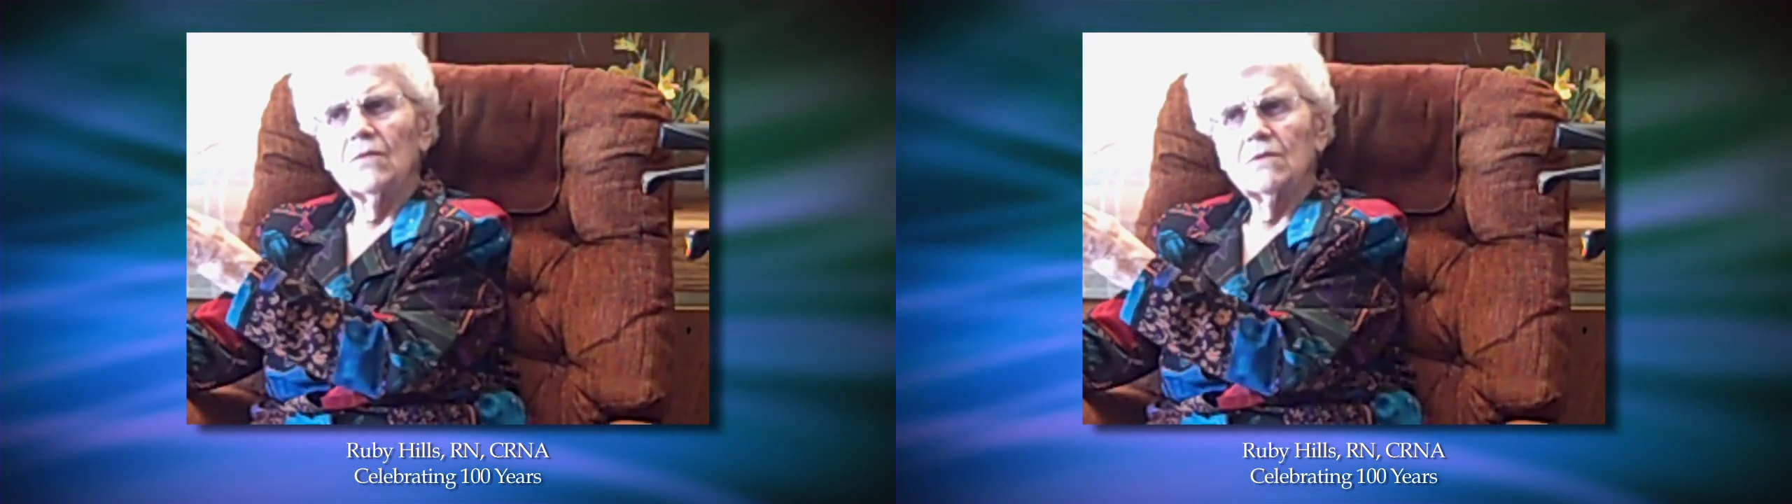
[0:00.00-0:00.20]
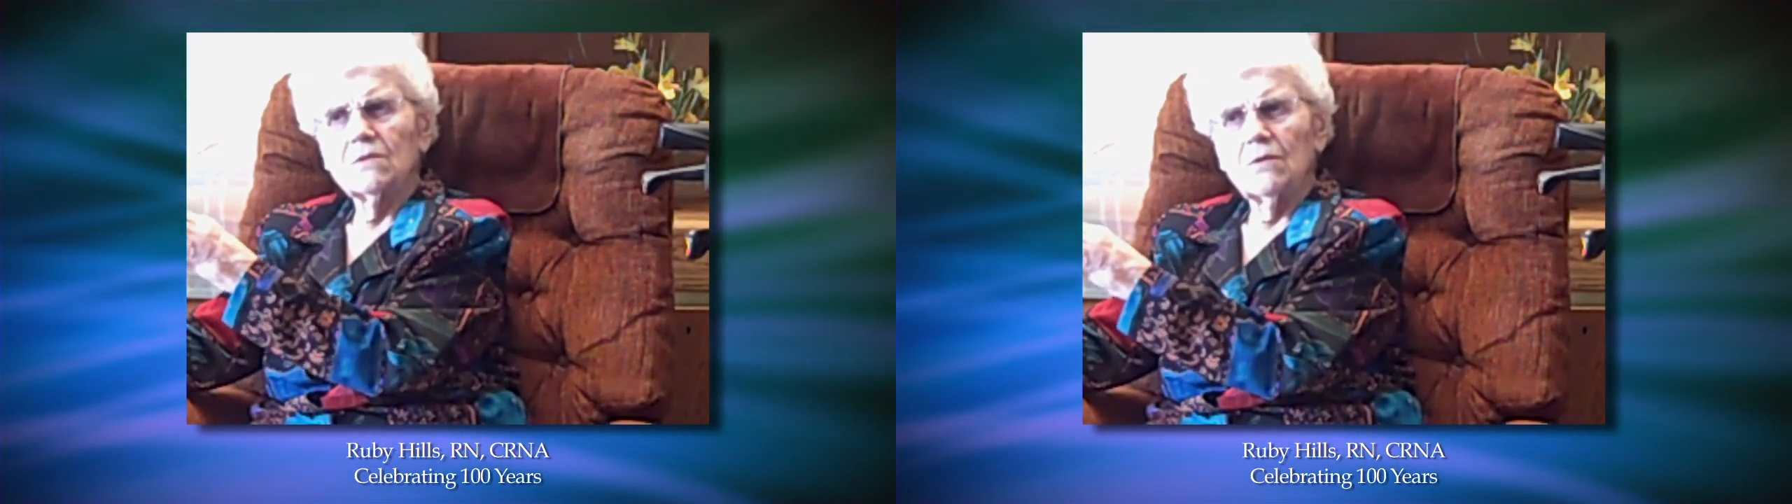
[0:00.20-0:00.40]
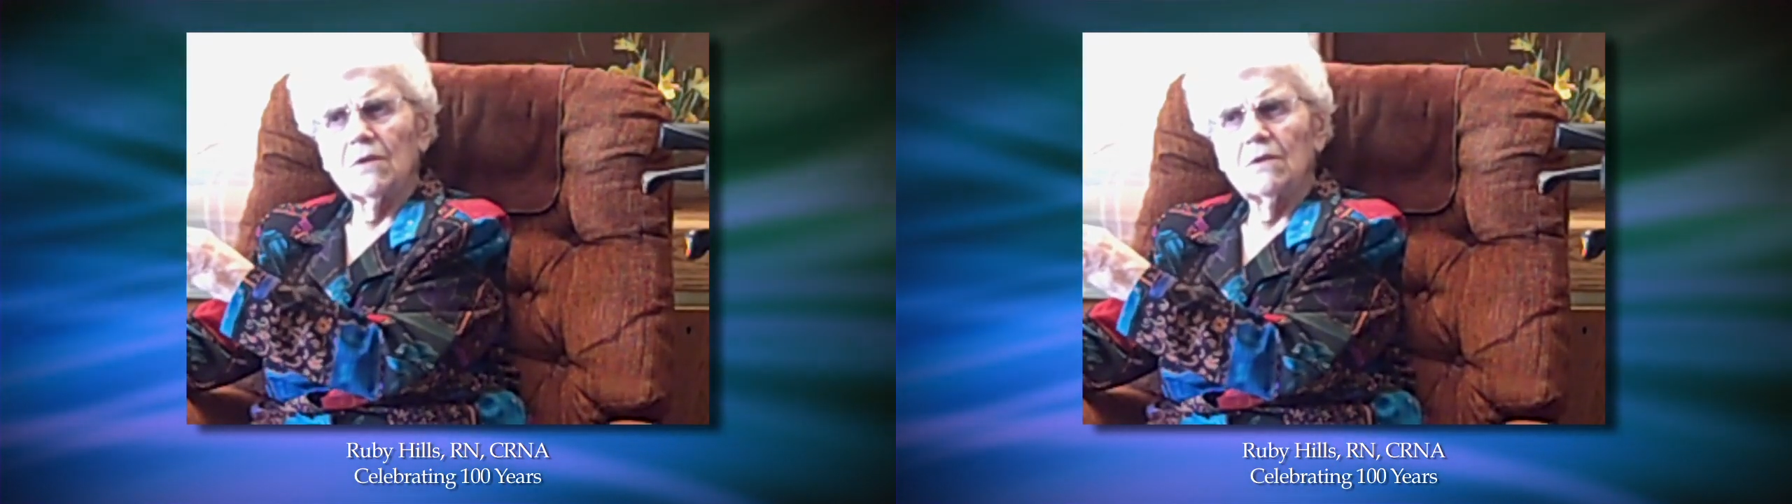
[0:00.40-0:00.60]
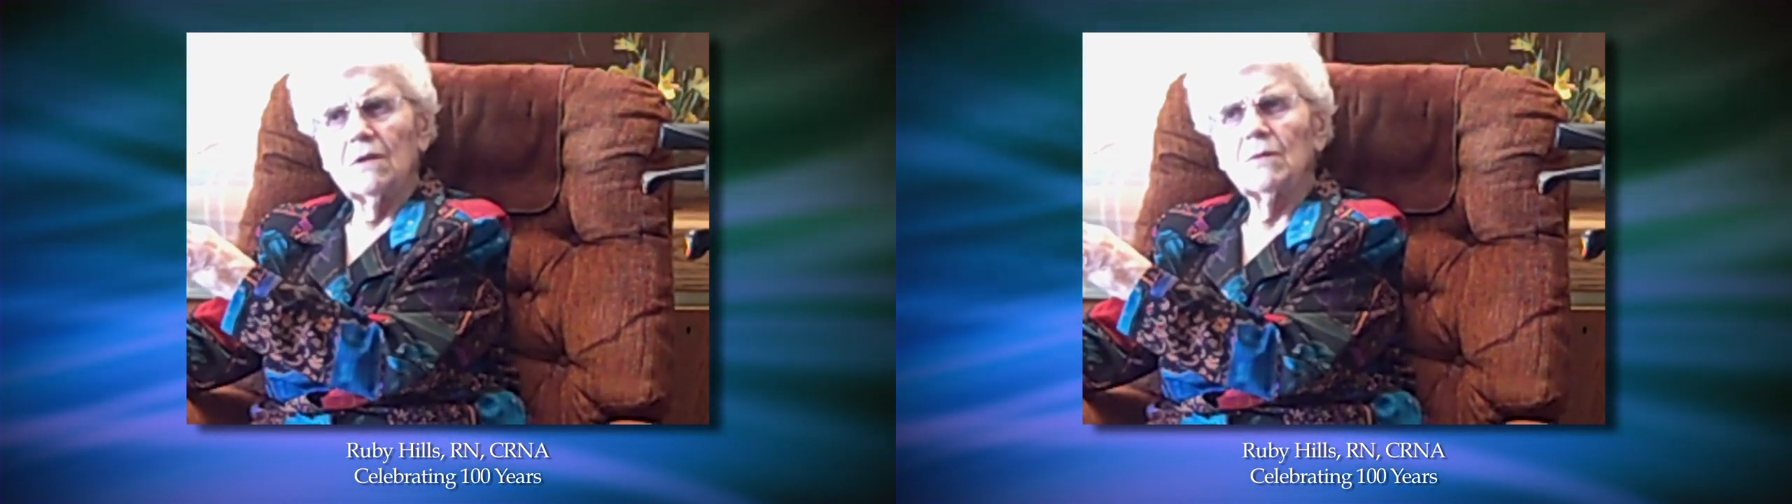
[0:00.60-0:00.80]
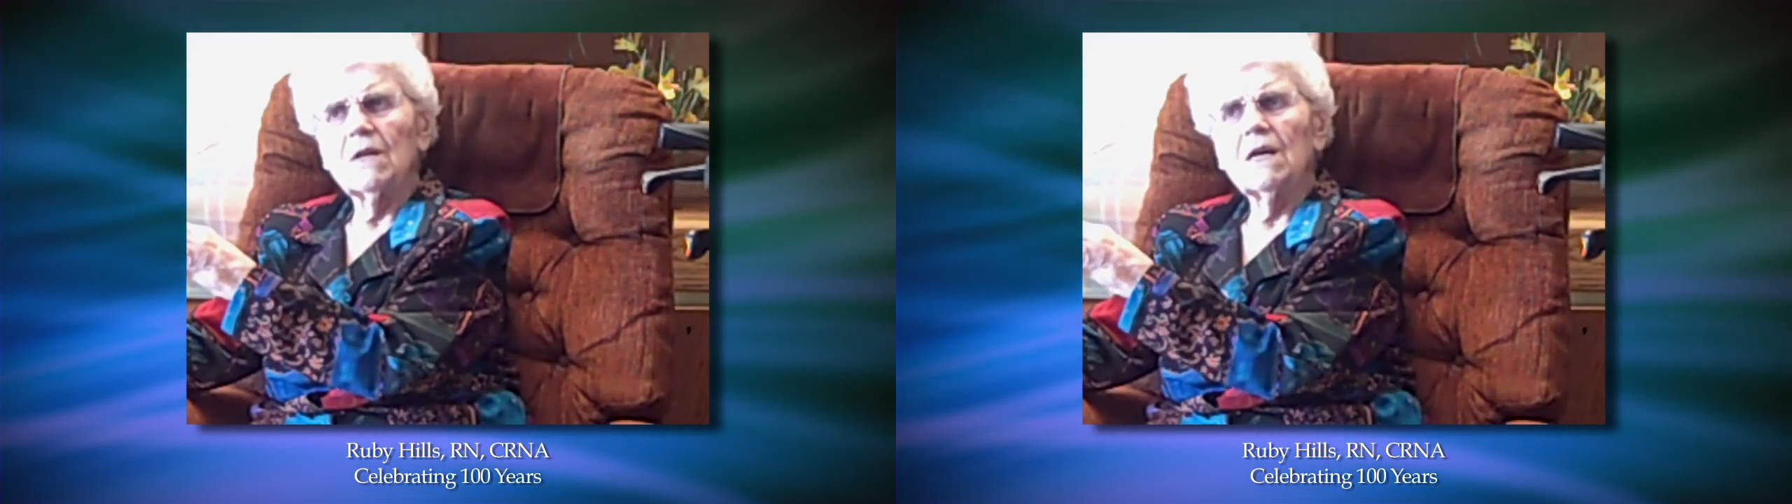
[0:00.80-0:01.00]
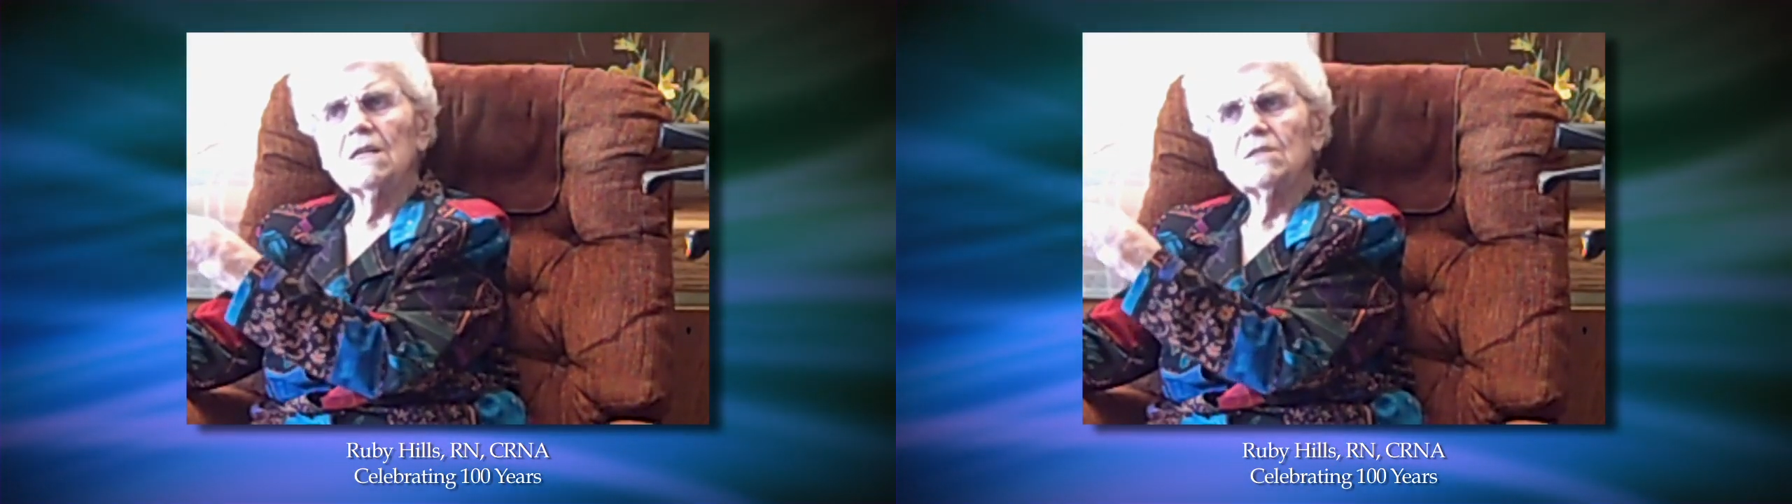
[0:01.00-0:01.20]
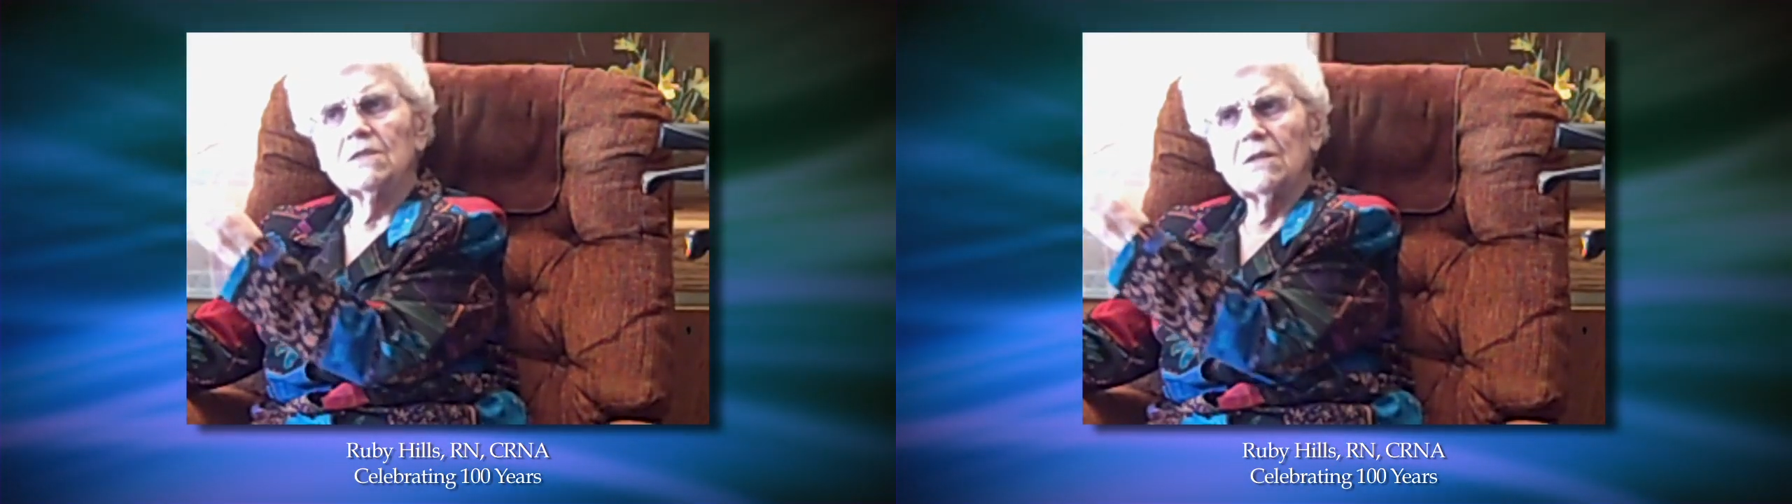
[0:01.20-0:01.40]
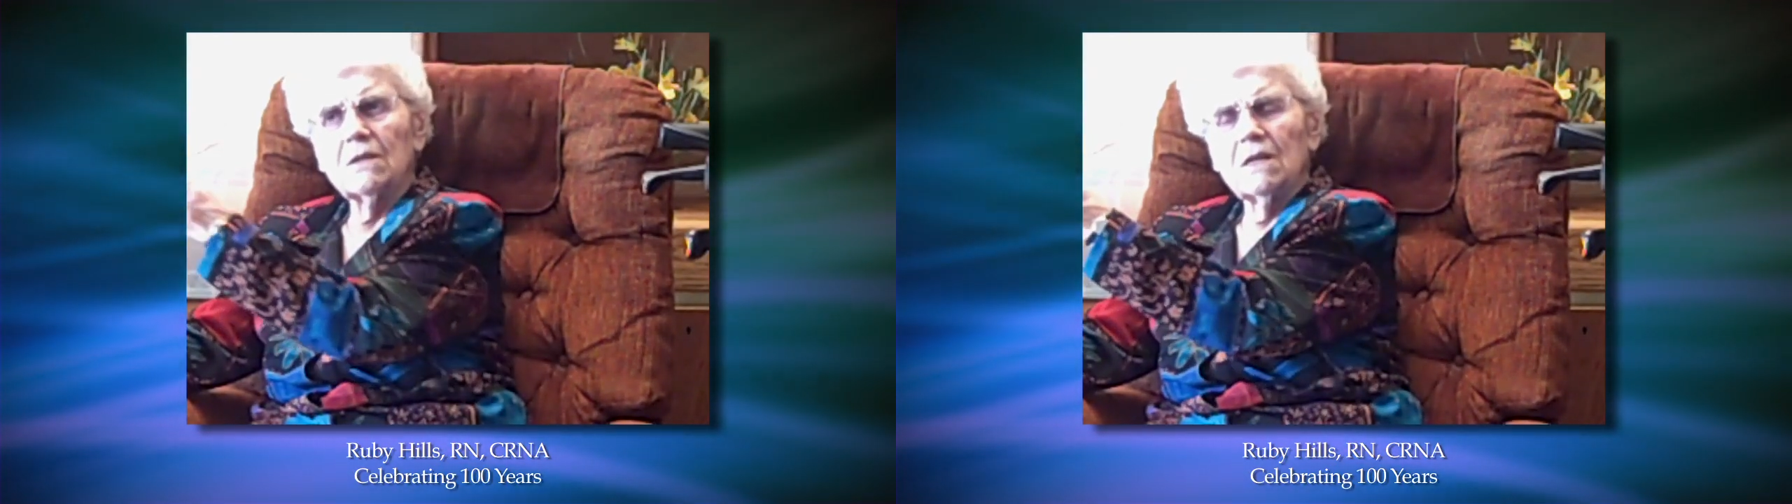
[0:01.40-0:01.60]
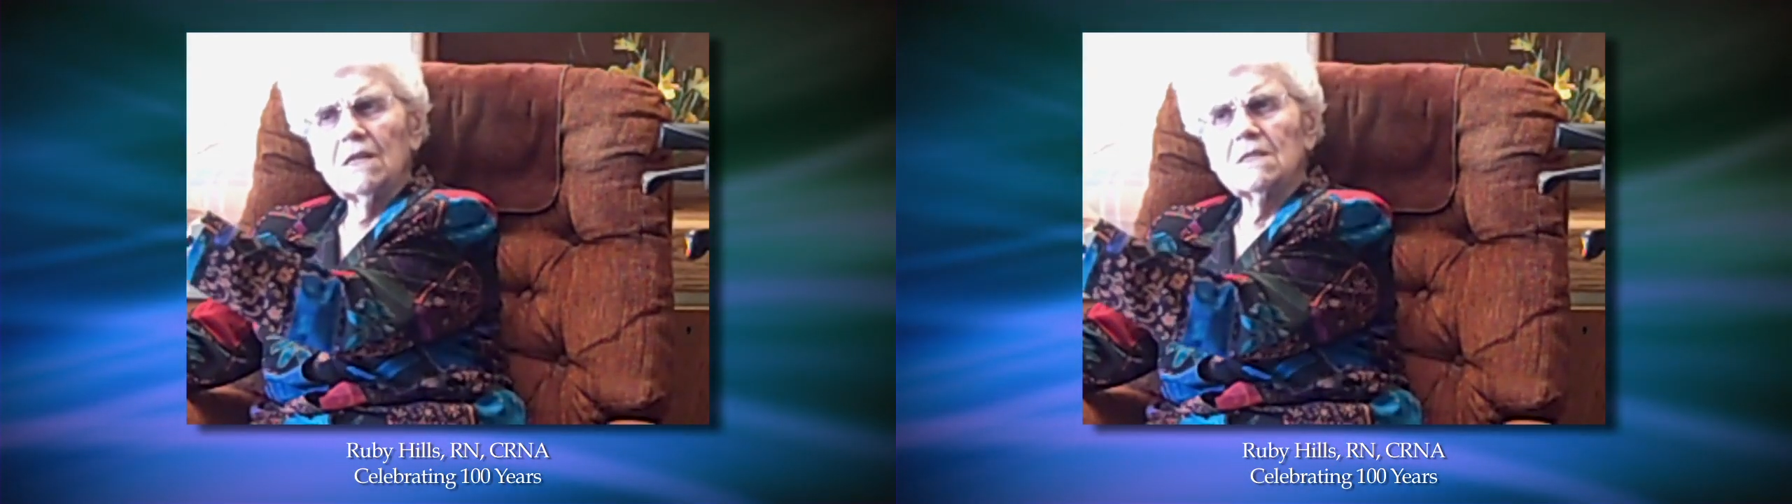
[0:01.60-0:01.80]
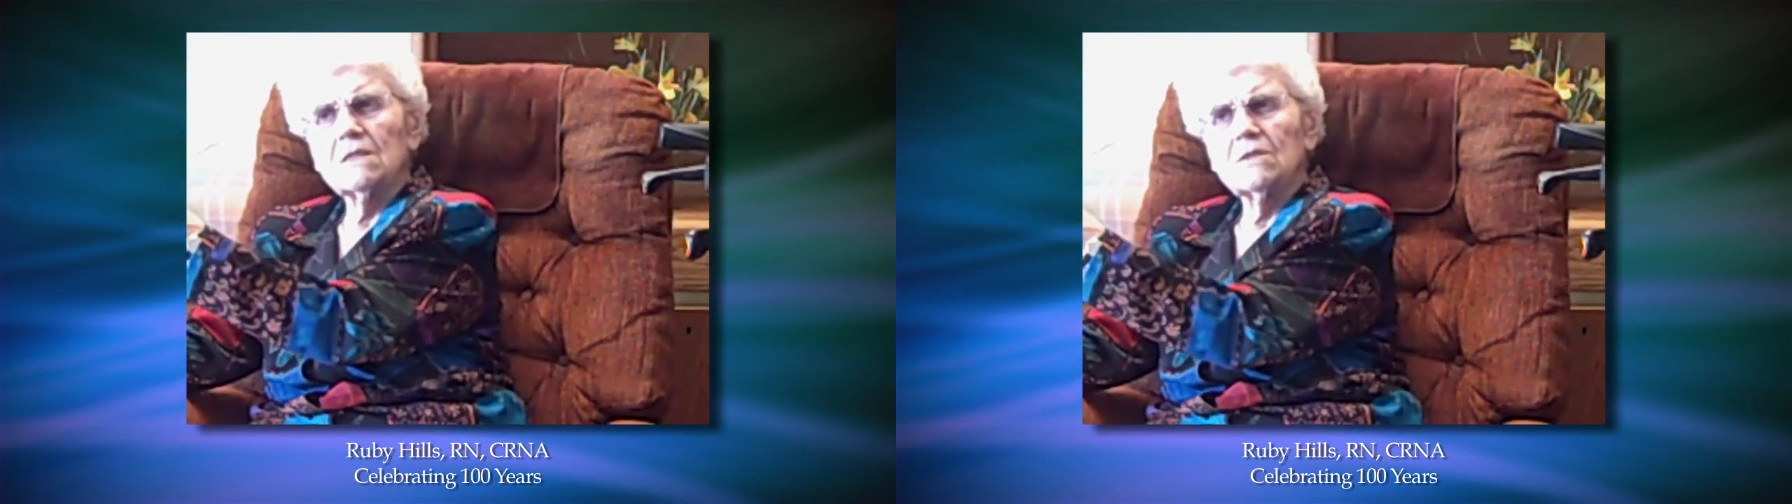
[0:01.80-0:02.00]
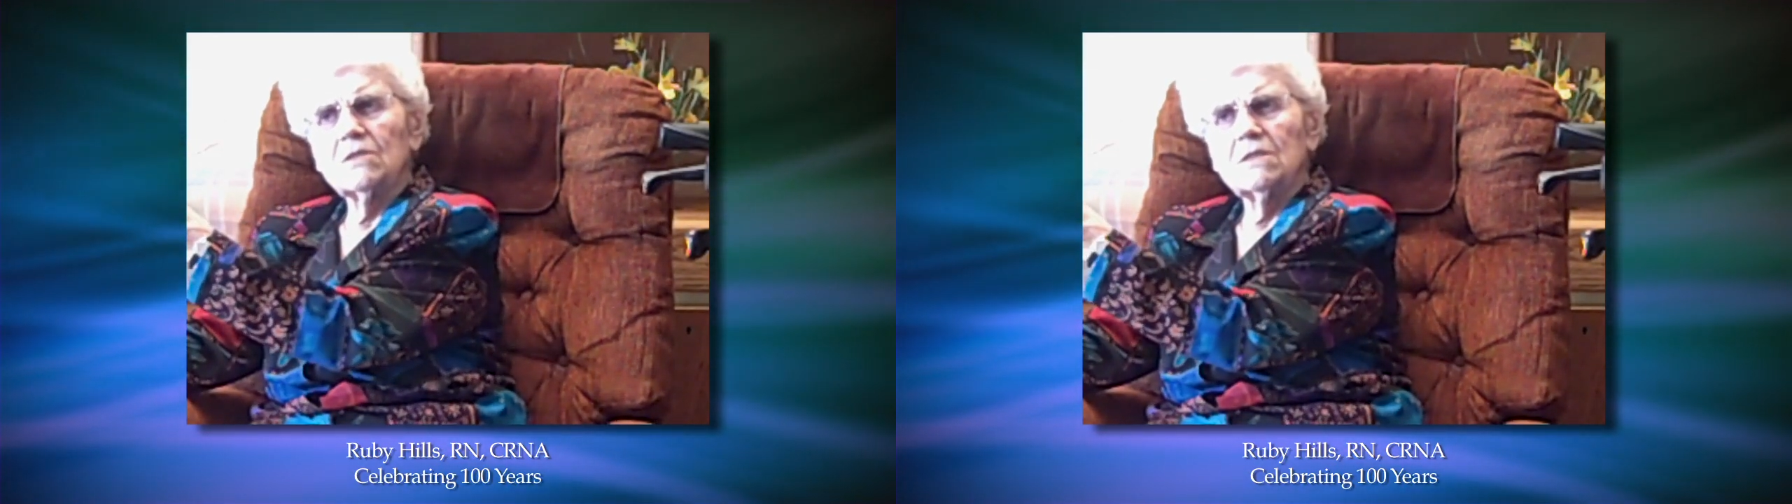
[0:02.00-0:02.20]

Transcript: so that it would last the next